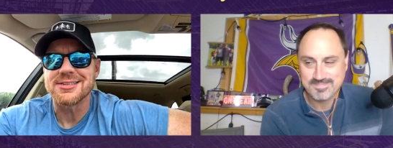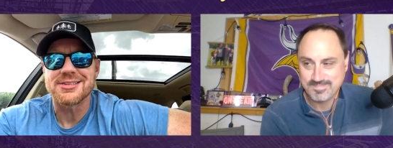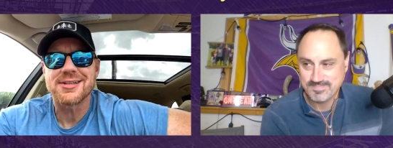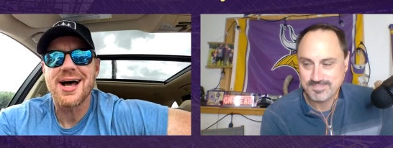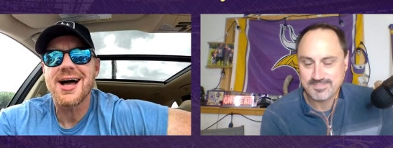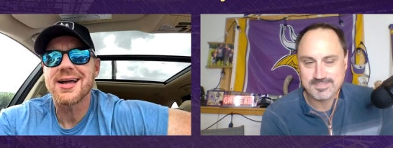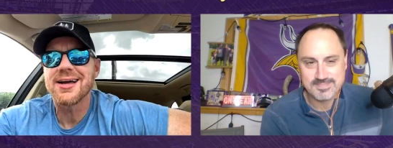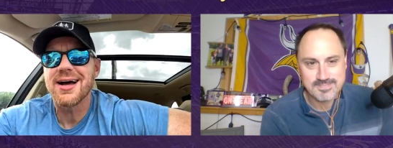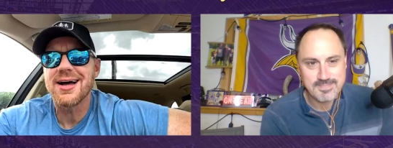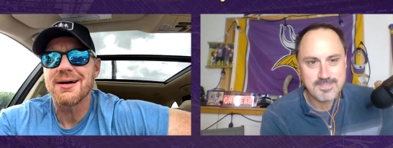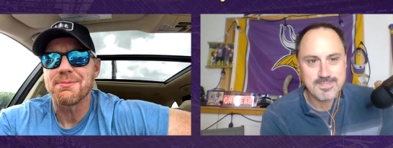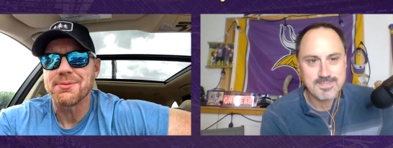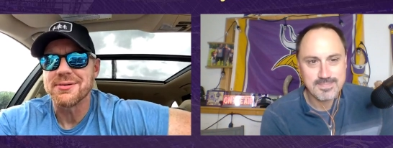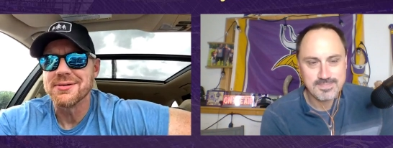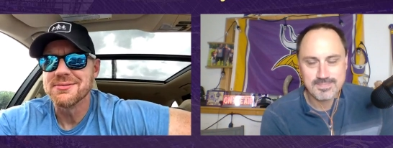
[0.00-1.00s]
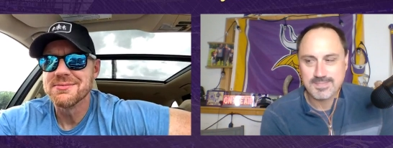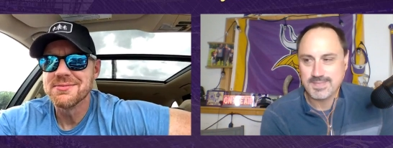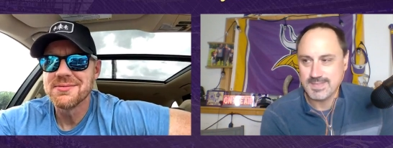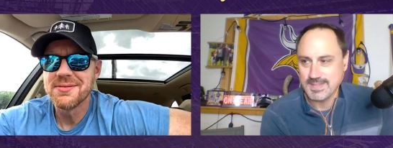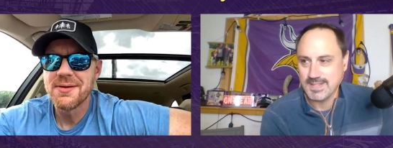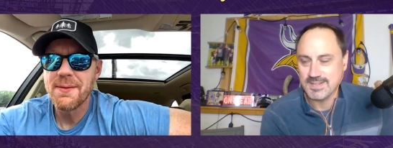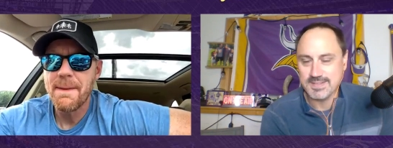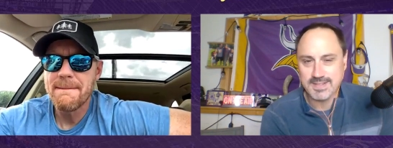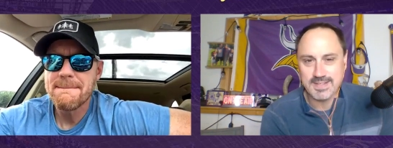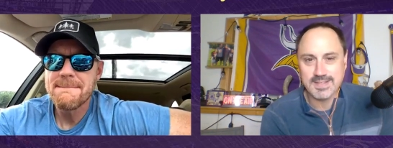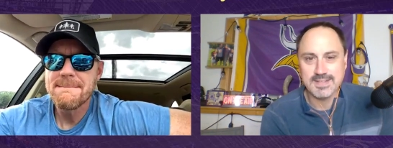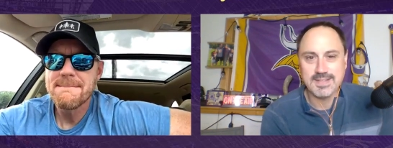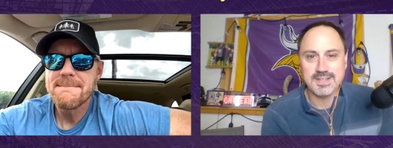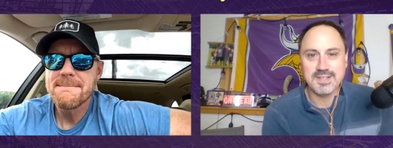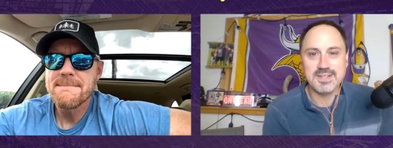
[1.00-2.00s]
Speaker 1: Stock up.
Speaker 2: Hell
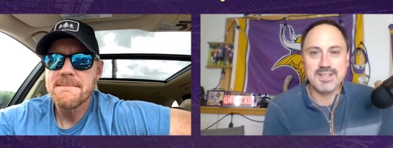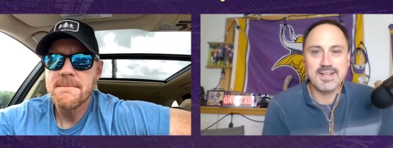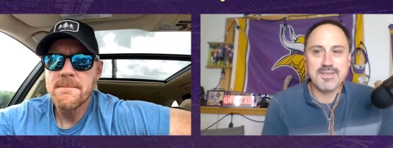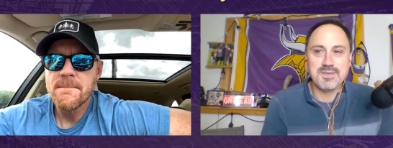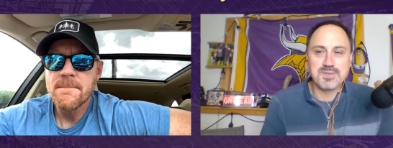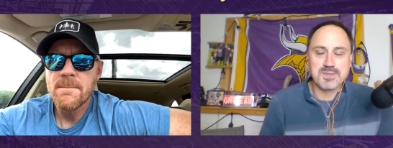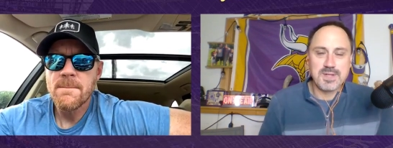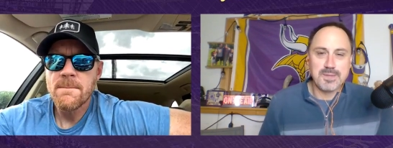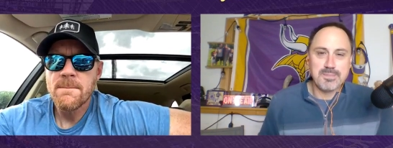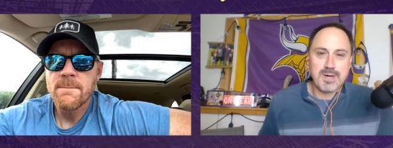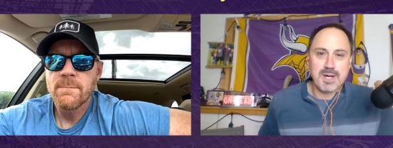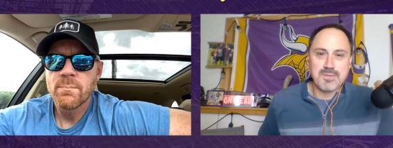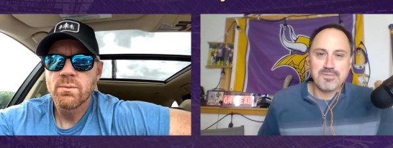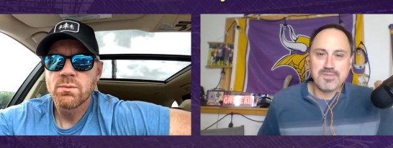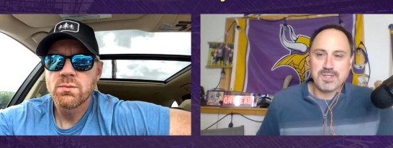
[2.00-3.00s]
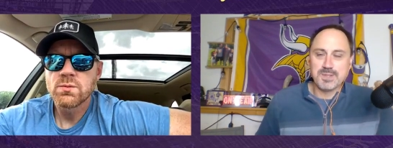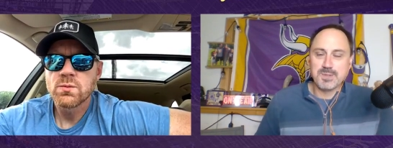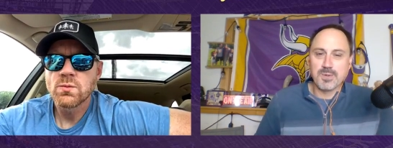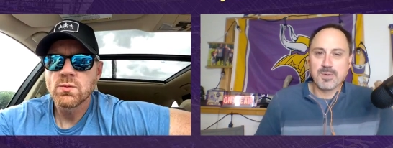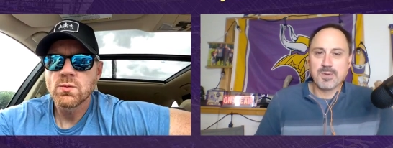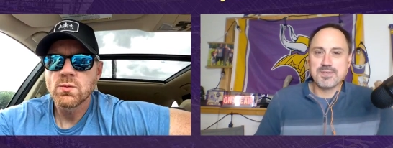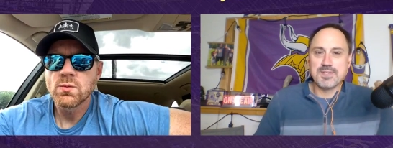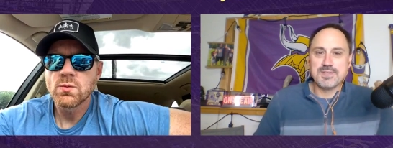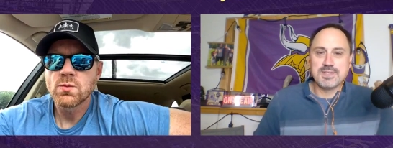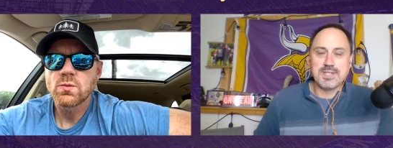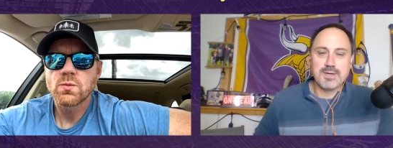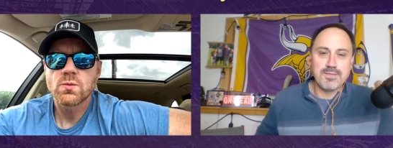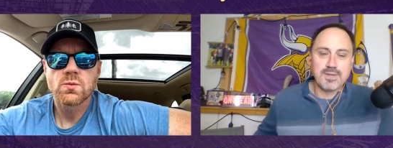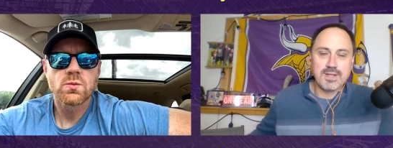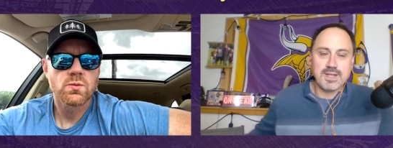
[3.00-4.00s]
yeah, hell yeah. Those uh, bottom feeding corners, he's
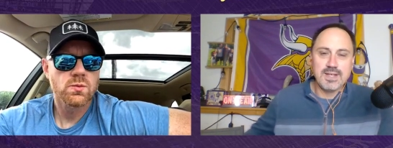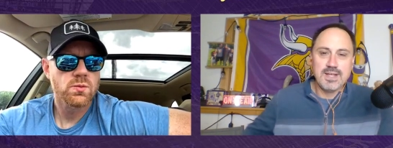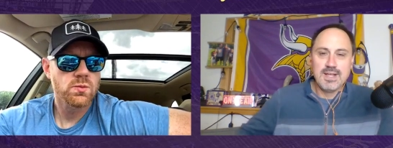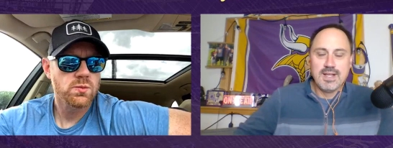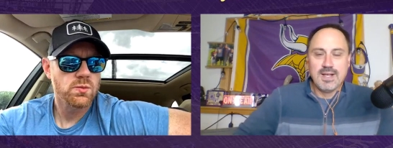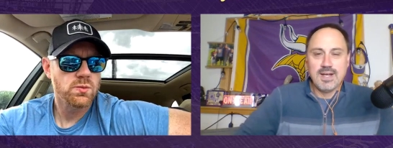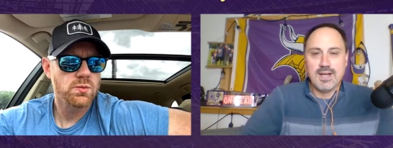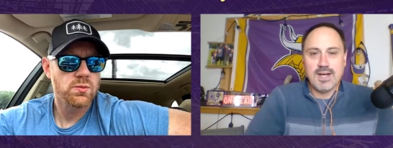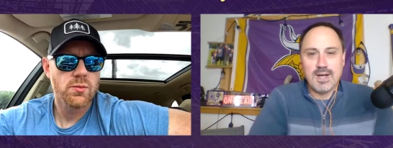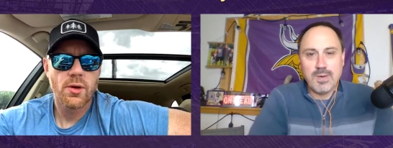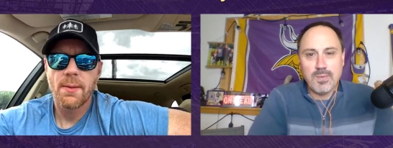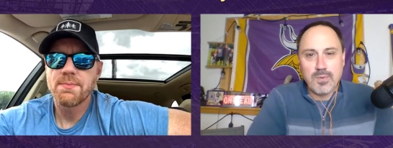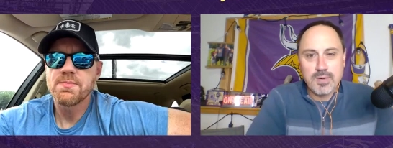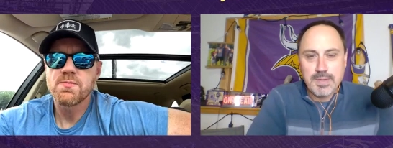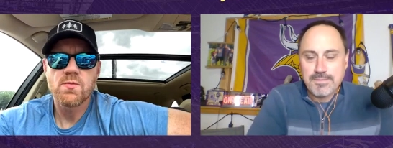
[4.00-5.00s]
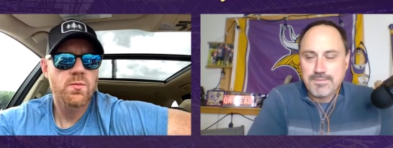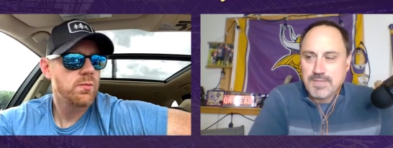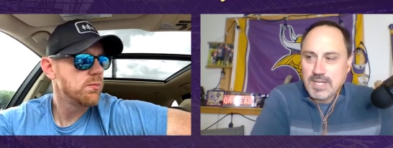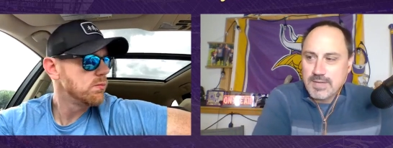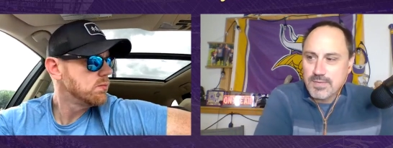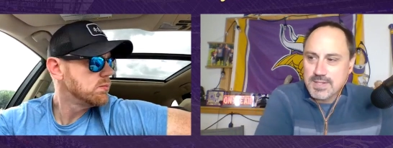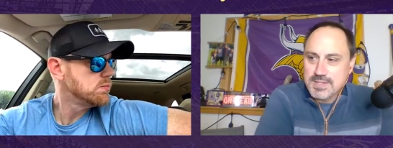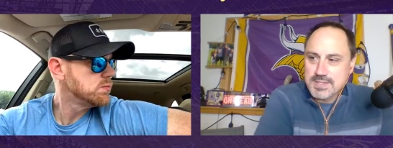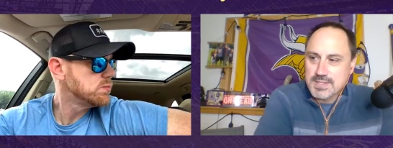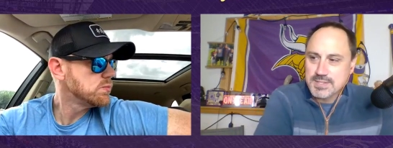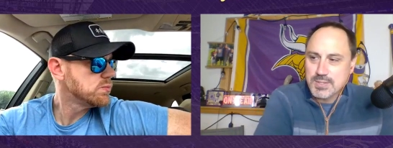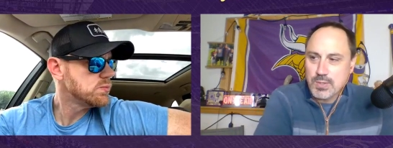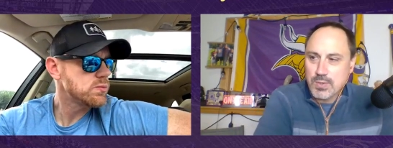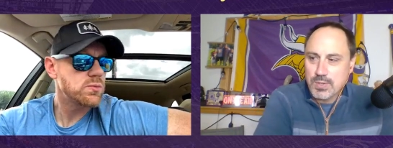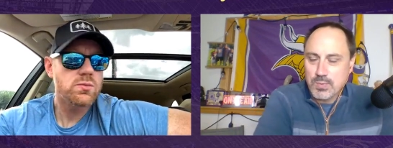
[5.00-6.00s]
definitely uh, one of my favorites.
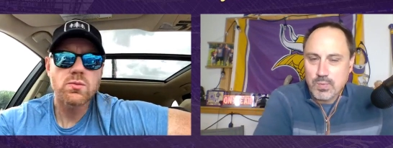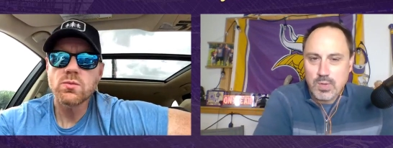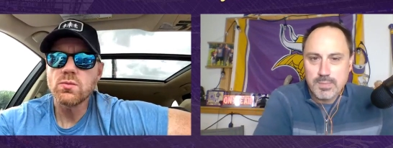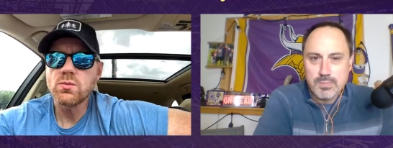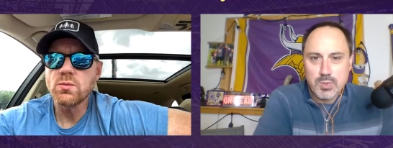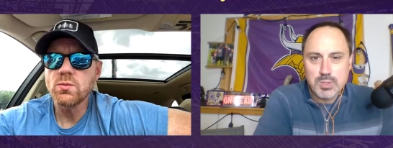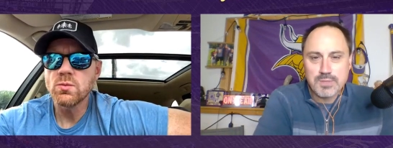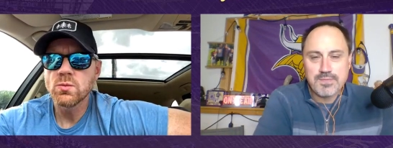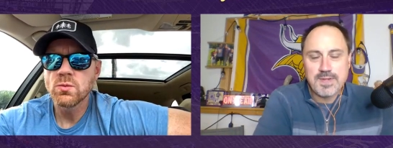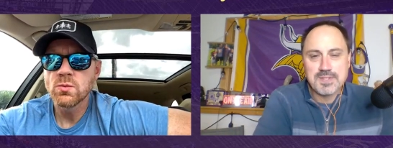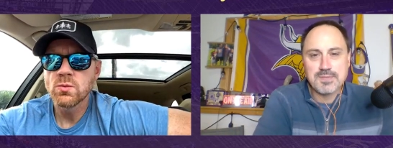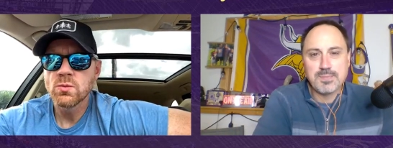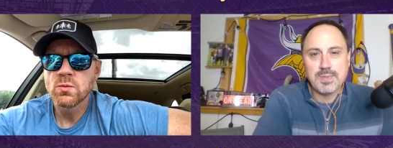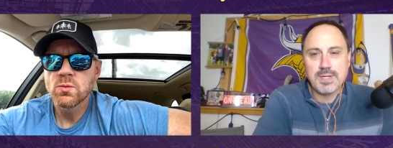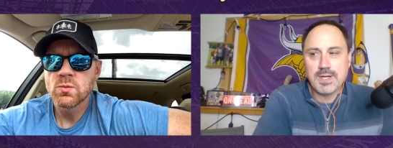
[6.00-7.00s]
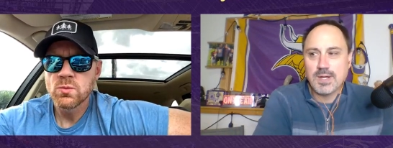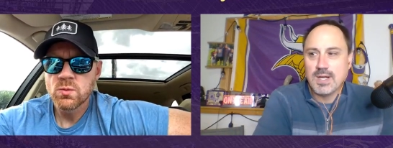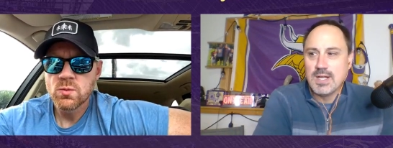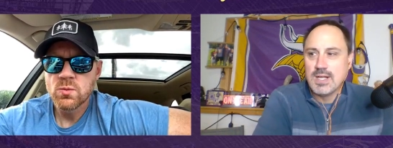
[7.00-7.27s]
Let's go to one more defensive player,